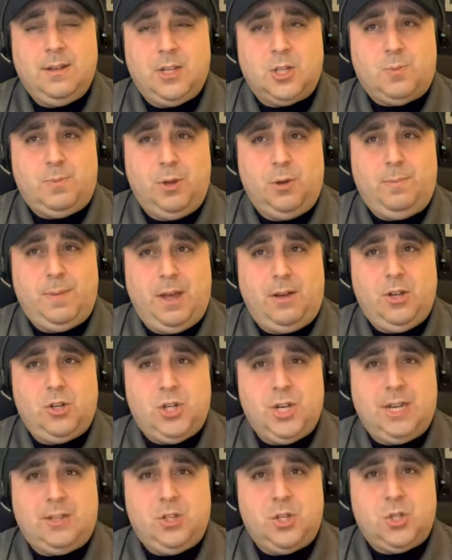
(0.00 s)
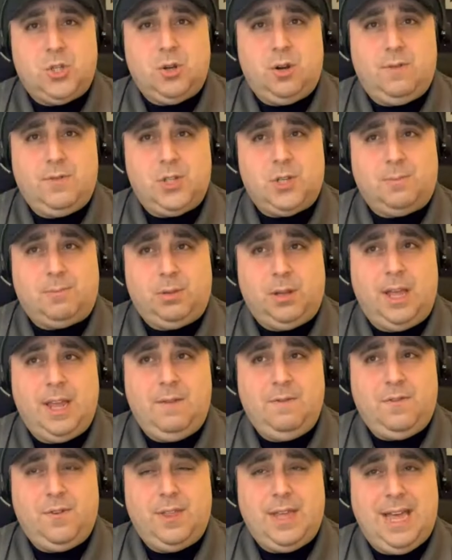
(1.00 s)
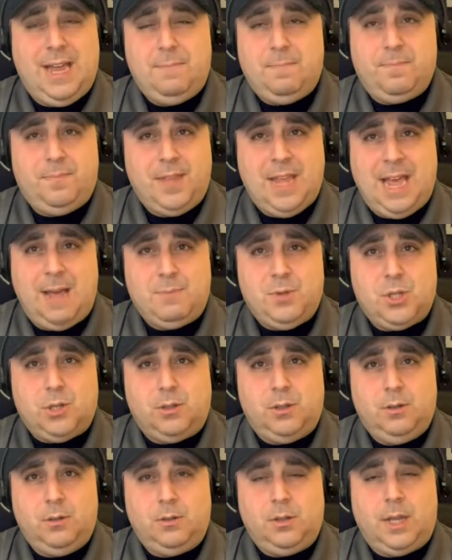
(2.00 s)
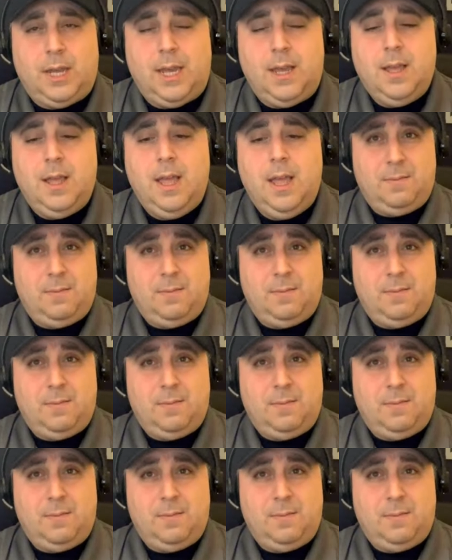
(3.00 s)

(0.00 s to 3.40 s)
Does Bill Belichick deserve some blame for that? Absolutely.